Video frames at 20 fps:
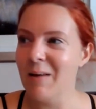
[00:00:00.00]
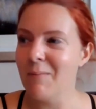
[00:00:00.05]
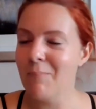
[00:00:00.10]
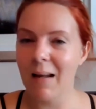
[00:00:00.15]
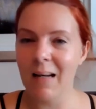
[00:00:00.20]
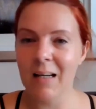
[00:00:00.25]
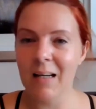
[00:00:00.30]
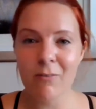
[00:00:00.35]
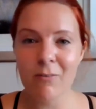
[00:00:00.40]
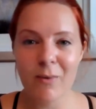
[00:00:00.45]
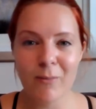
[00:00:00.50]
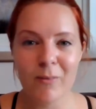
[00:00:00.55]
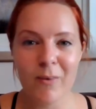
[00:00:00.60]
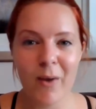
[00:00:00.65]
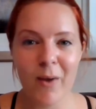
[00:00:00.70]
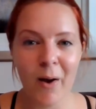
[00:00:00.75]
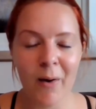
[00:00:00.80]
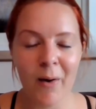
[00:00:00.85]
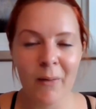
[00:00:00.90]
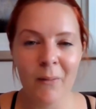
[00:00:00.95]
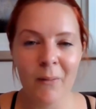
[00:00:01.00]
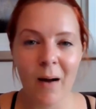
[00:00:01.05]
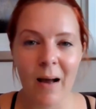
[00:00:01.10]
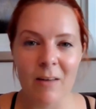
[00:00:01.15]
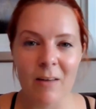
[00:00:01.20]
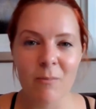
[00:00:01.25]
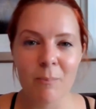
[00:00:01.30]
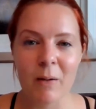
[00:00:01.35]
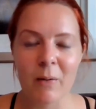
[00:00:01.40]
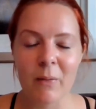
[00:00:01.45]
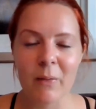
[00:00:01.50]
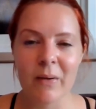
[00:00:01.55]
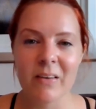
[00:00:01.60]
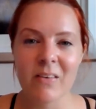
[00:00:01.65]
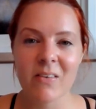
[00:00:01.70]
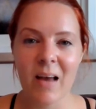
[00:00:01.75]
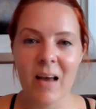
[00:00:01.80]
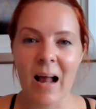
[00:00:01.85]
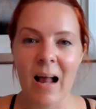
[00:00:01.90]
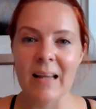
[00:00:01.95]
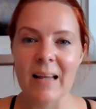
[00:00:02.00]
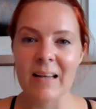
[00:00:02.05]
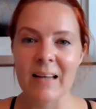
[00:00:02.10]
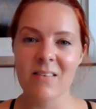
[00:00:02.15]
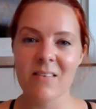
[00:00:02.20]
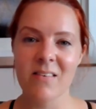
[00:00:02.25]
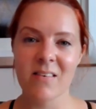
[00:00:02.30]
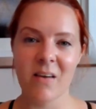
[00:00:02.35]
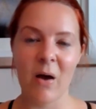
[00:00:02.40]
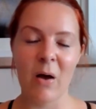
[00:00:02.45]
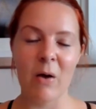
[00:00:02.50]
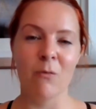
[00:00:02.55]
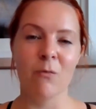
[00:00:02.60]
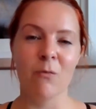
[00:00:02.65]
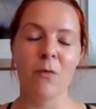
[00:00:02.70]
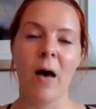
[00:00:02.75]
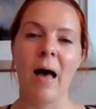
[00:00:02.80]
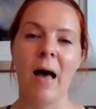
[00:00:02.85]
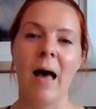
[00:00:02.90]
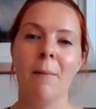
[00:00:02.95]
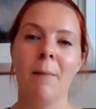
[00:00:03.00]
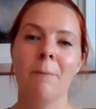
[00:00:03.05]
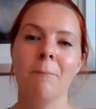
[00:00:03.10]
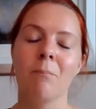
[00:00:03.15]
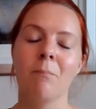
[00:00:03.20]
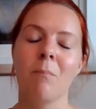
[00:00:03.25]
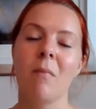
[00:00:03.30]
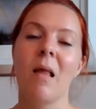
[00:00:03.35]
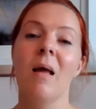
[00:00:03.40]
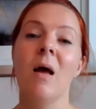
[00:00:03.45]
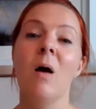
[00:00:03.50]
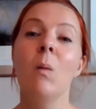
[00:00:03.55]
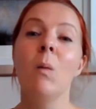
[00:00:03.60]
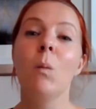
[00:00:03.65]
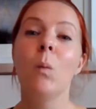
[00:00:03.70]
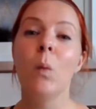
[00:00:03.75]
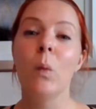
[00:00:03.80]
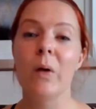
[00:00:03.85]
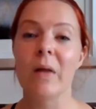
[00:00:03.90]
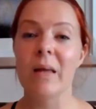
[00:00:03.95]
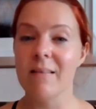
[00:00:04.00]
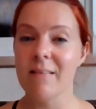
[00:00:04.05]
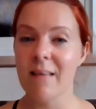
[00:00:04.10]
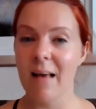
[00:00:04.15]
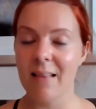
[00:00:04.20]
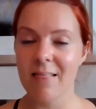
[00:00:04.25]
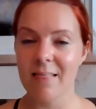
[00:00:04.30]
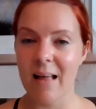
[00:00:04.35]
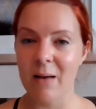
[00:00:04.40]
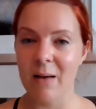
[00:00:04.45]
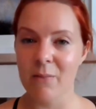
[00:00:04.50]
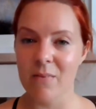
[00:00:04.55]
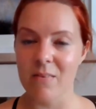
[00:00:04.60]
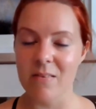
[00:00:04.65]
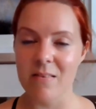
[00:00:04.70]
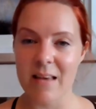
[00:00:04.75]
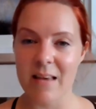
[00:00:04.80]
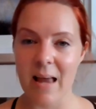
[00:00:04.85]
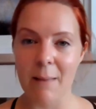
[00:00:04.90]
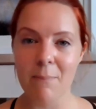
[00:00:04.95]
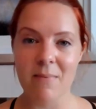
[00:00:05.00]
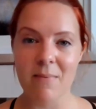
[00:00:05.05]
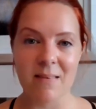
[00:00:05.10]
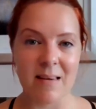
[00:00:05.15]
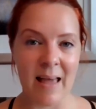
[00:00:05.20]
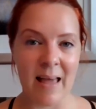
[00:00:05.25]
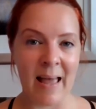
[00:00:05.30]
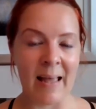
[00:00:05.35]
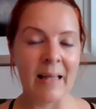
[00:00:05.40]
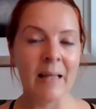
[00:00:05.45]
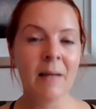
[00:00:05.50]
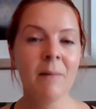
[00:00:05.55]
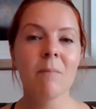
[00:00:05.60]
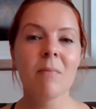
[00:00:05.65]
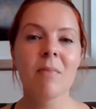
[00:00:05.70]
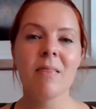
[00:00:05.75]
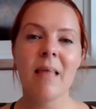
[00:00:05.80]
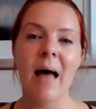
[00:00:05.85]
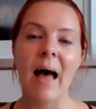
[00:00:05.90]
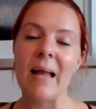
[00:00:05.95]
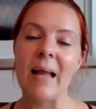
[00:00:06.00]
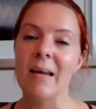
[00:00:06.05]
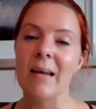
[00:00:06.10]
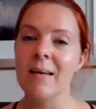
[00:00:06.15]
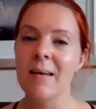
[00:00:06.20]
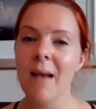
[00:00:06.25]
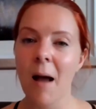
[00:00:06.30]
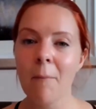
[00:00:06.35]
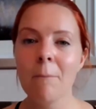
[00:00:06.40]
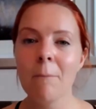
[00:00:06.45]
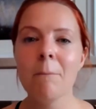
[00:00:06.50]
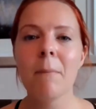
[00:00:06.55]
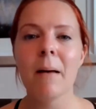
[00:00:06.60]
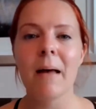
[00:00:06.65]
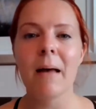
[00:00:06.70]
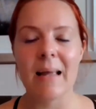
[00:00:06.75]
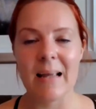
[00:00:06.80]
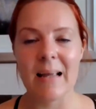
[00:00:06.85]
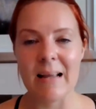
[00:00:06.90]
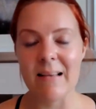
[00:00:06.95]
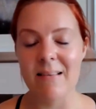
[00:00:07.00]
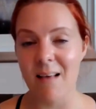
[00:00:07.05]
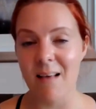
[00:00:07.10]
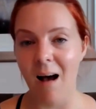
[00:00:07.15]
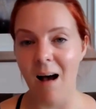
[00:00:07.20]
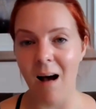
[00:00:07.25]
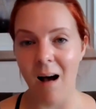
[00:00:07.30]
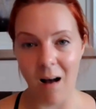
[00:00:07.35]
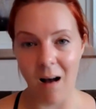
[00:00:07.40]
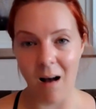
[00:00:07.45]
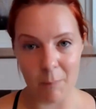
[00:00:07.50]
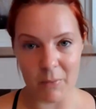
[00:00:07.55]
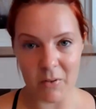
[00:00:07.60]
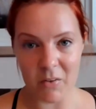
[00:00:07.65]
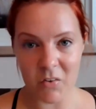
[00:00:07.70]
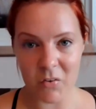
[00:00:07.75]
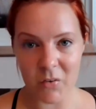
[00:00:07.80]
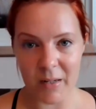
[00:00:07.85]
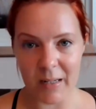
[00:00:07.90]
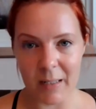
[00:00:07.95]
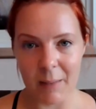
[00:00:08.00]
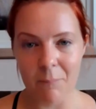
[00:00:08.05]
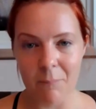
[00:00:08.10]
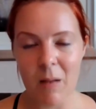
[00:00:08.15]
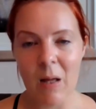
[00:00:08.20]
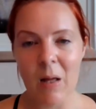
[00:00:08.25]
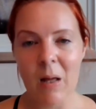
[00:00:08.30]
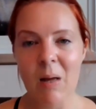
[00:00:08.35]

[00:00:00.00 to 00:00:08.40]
Many of you know I've been on a challenge of walking 10,000 steps a day. That number is arbitrary.